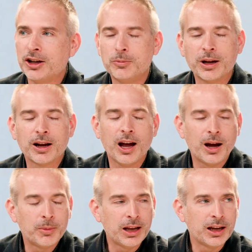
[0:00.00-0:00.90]
could be a
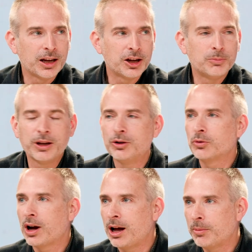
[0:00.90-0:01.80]
comedy, it could be a
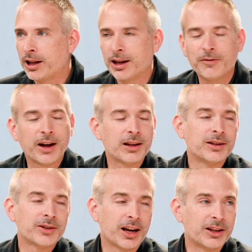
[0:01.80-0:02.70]
drama. They finally
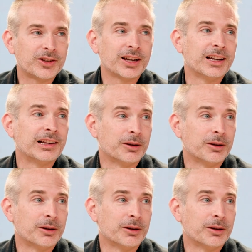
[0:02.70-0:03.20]
decided to stick it in